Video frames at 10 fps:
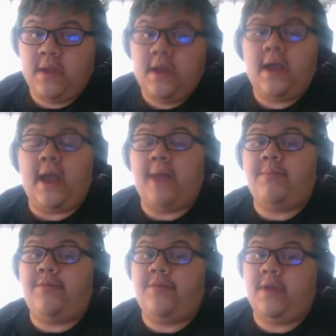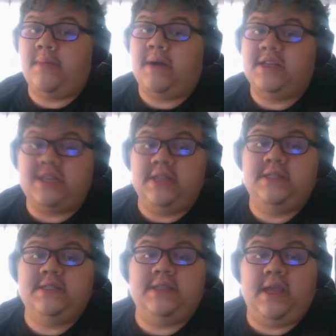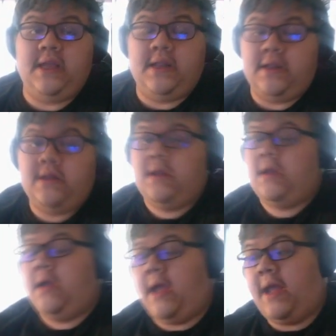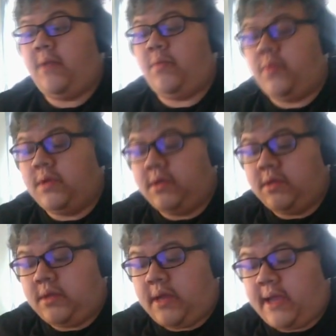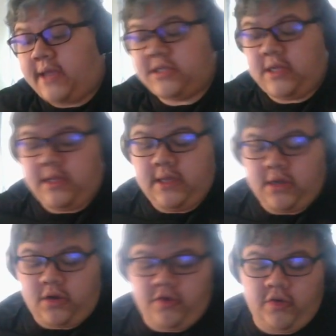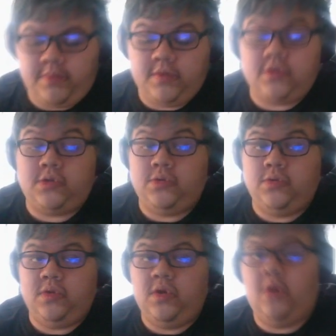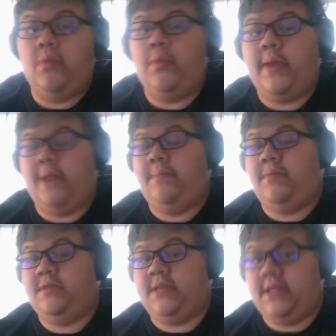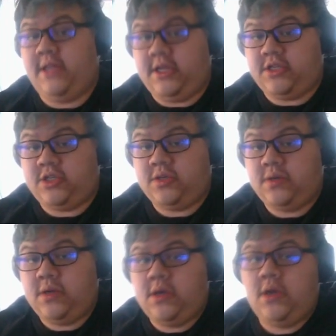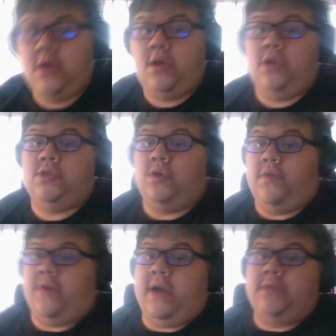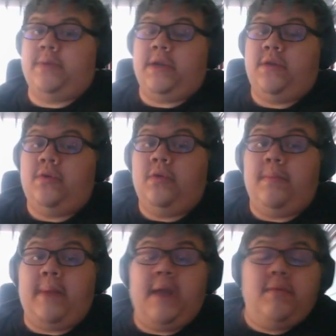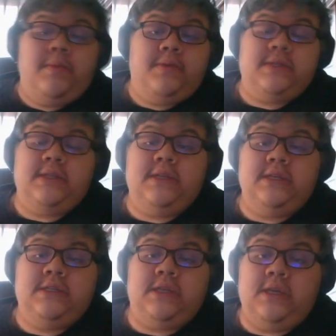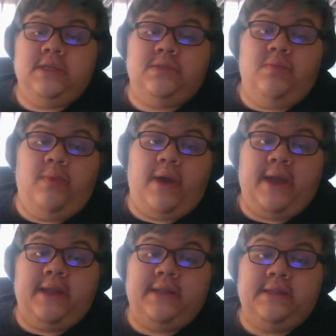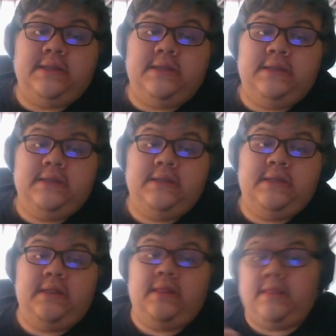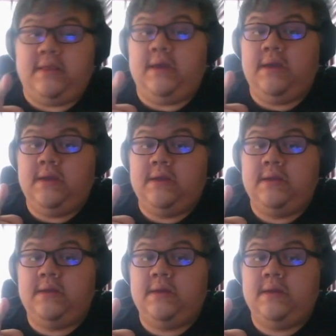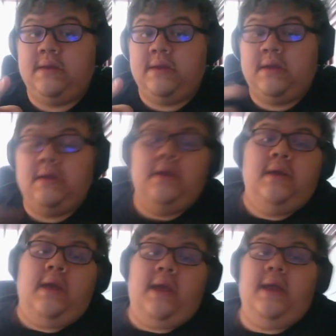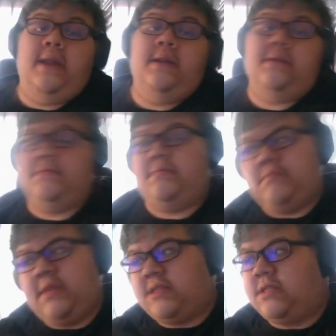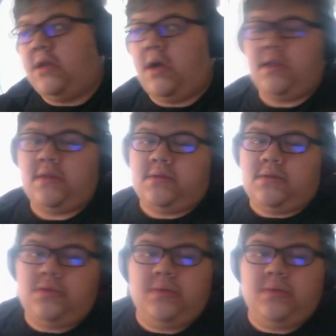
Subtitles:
and pretty much insane and will actually contribute to your win percentage. So if you guys want to know, my win percentage is right there. And it's not too